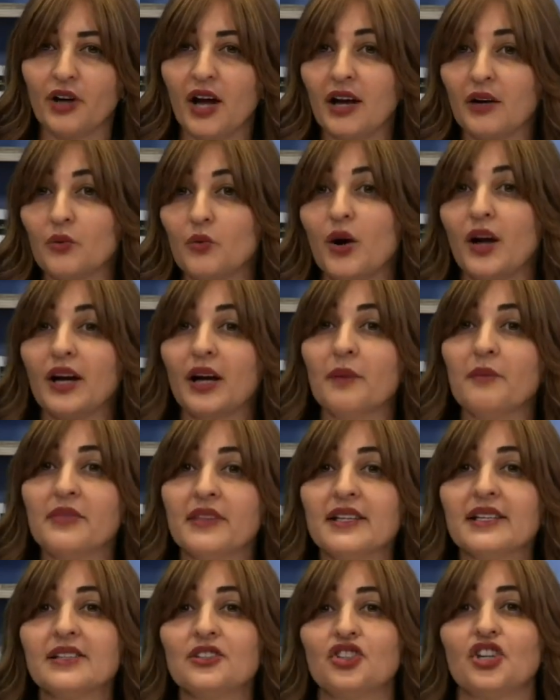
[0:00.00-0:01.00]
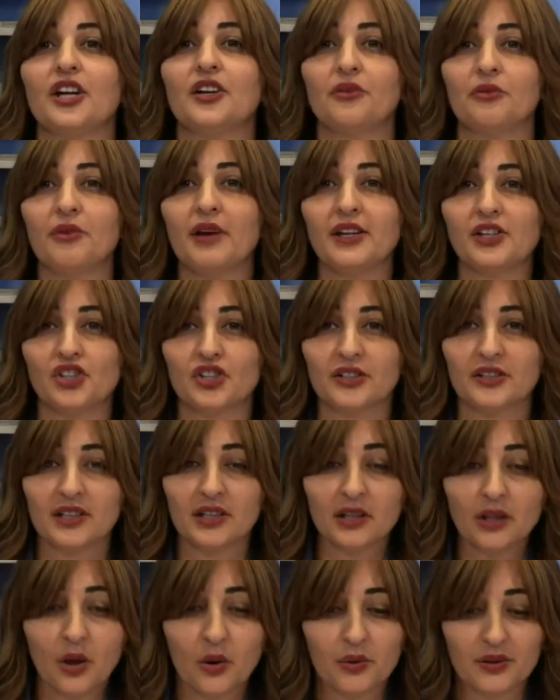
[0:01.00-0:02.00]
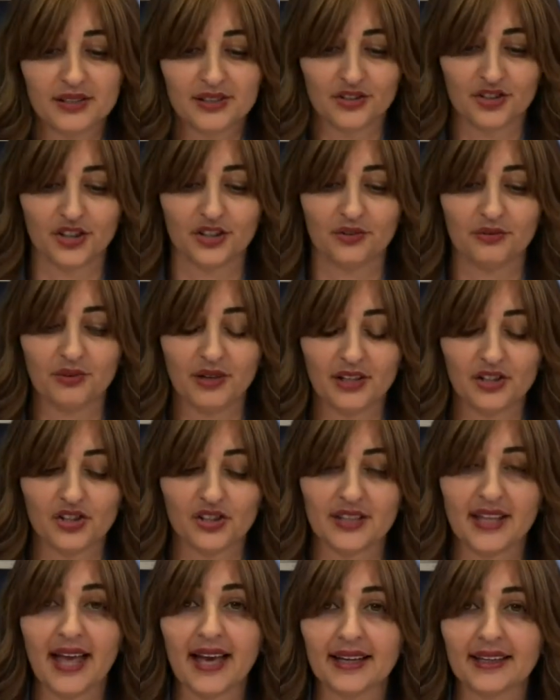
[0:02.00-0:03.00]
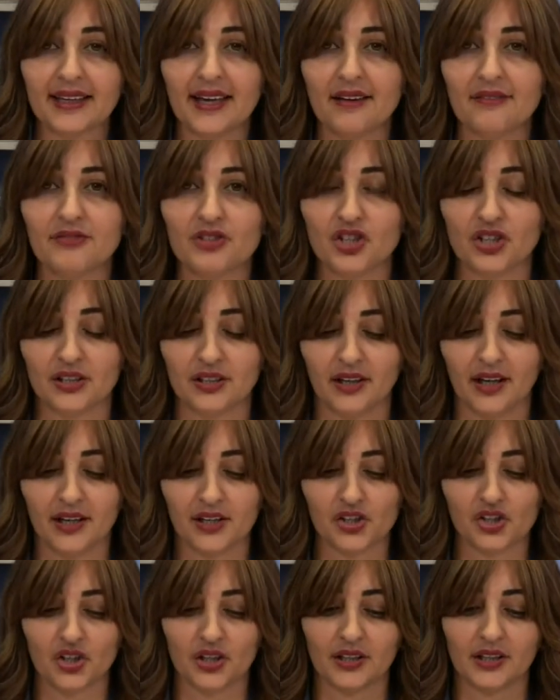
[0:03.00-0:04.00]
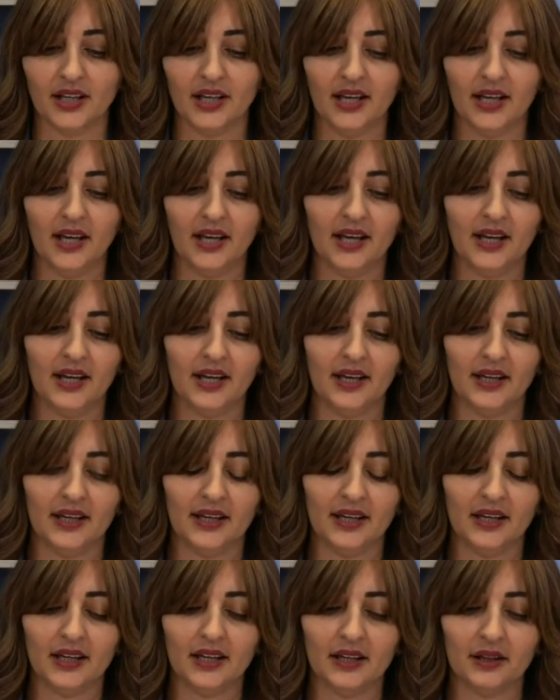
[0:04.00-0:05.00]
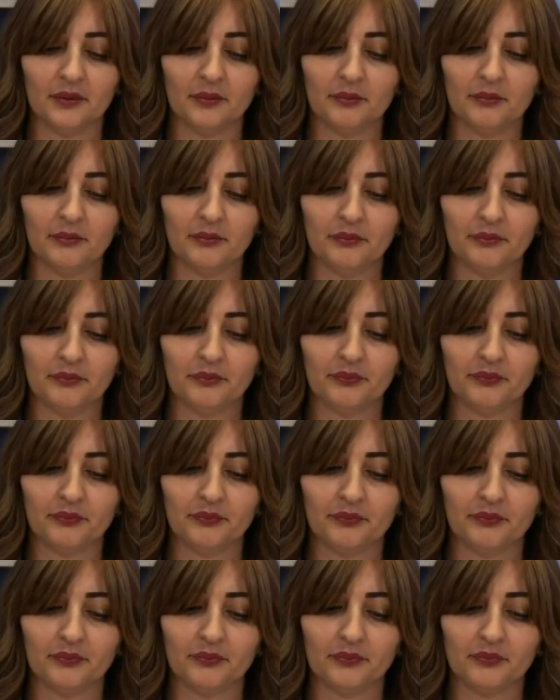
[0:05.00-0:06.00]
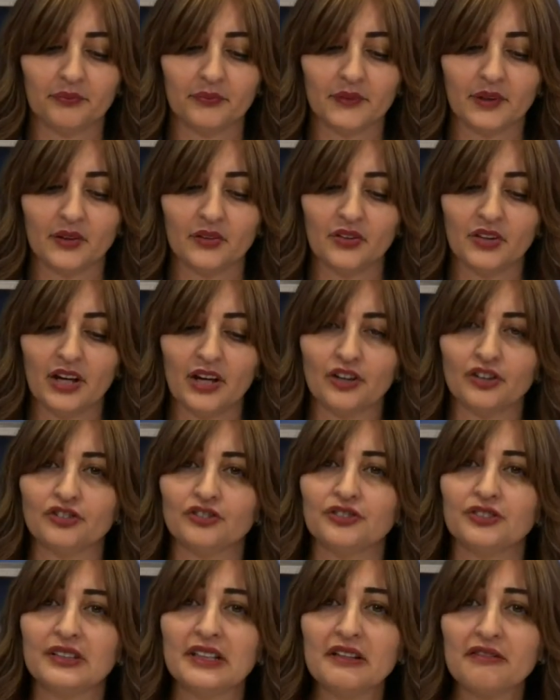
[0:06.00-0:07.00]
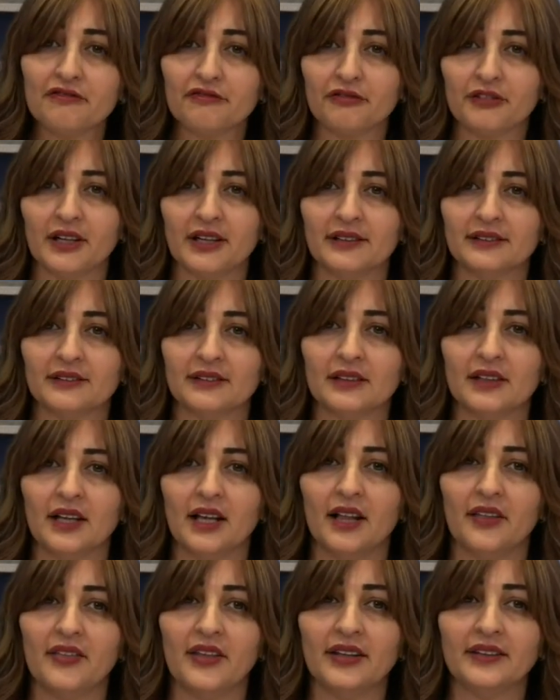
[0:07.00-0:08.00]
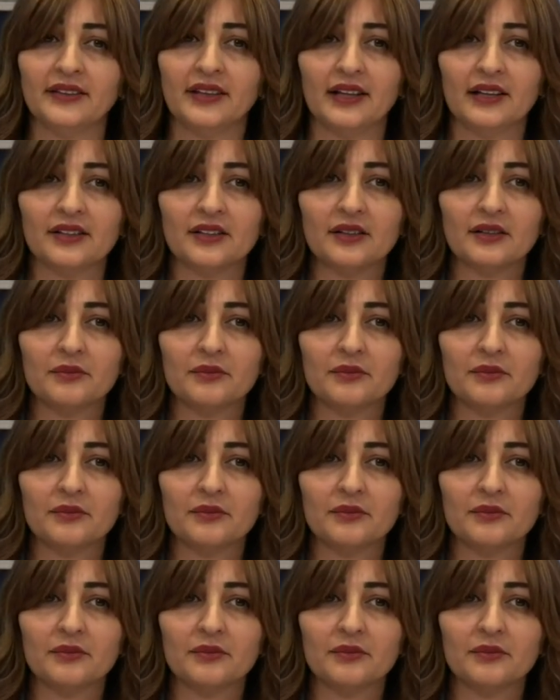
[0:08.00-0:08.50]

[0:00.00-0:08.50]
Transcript: How come this generation, the lowest generation, the Akev generation, they are different than the